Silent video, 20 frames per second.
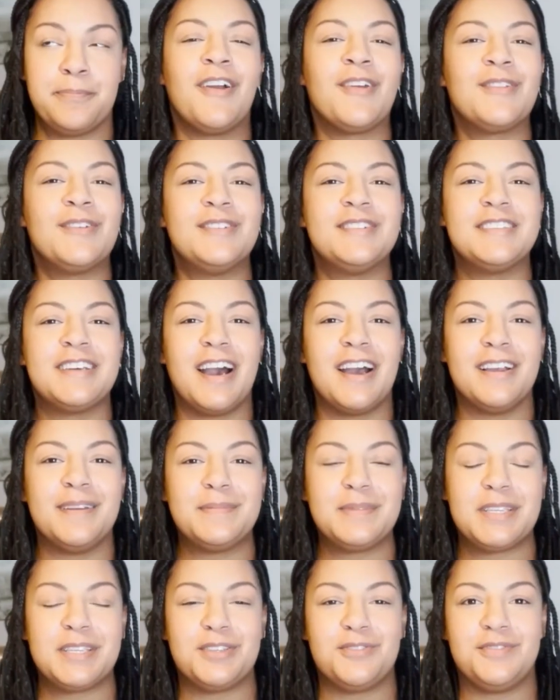are there
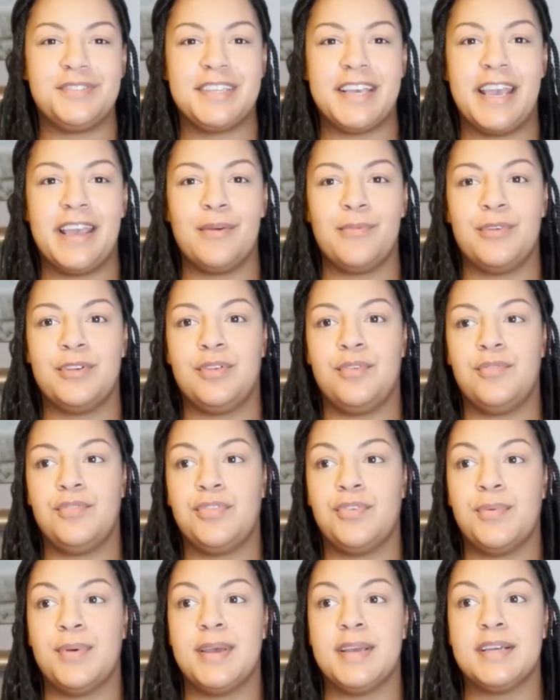times in your day when you're
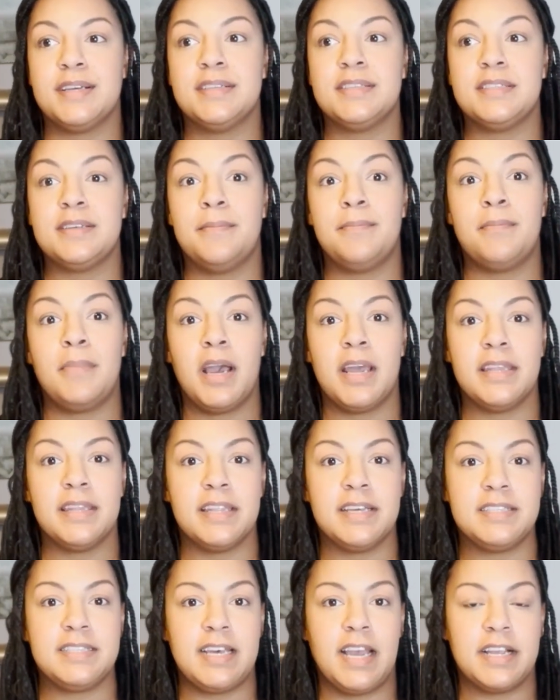doing some
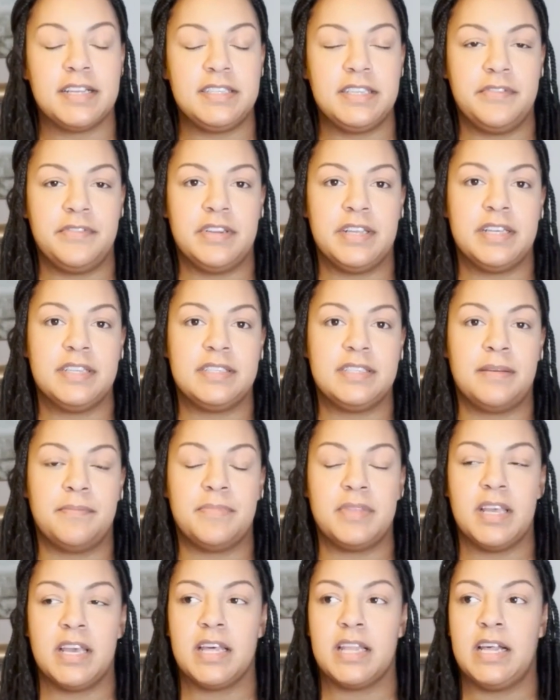mindless activities,
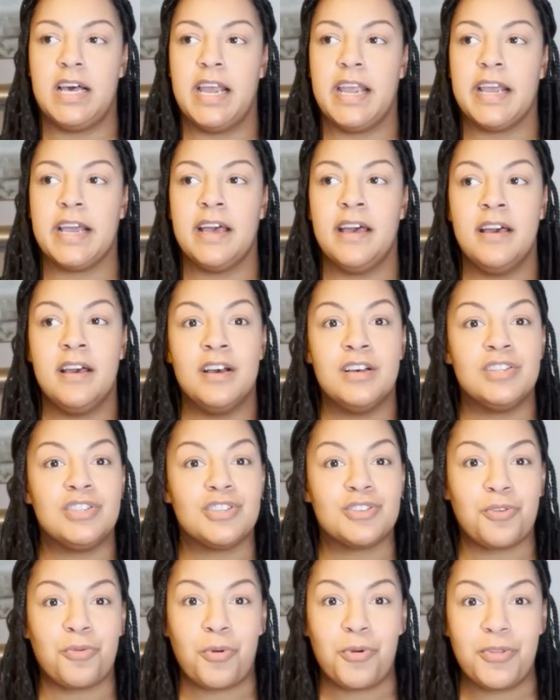something like
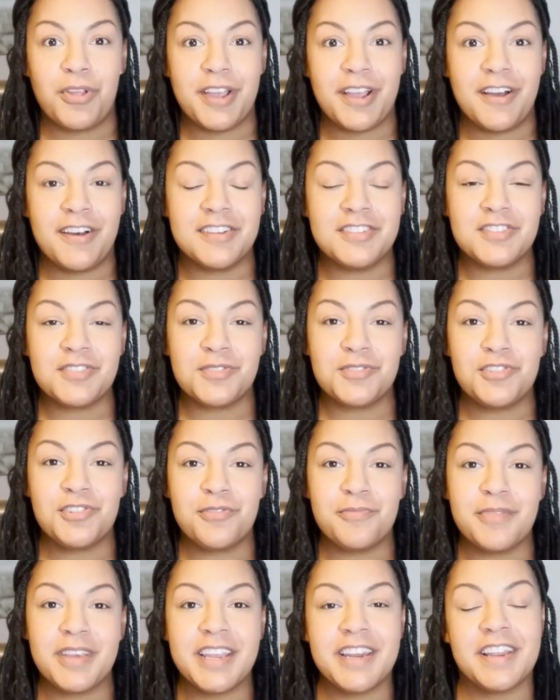scrolling on social
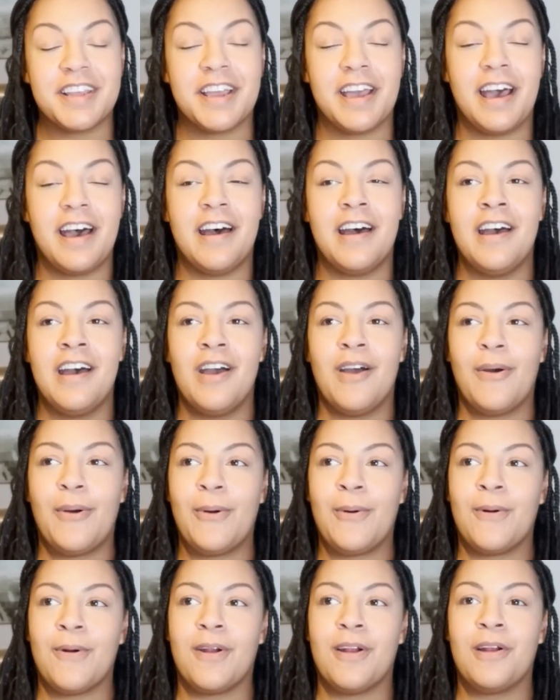media
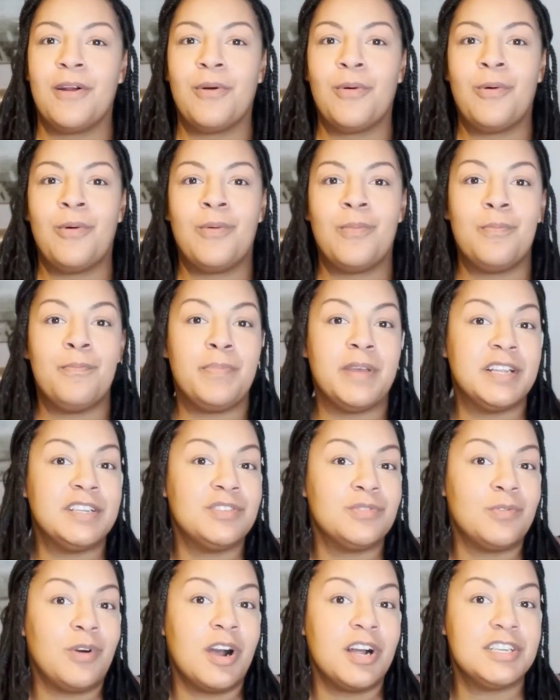or
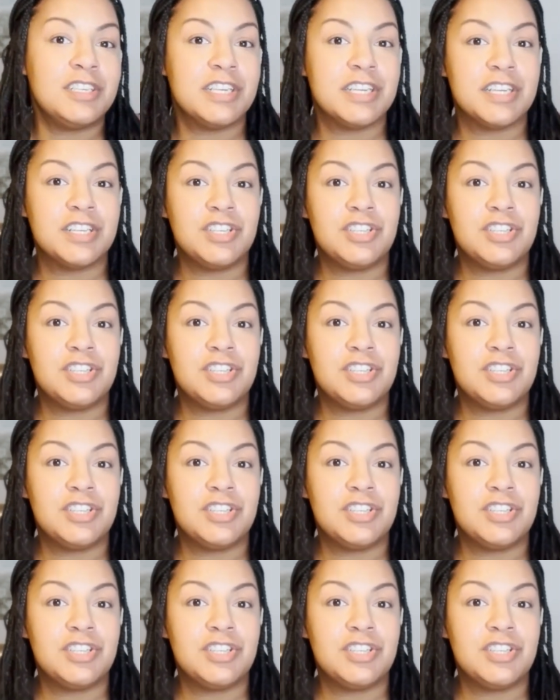binge watching a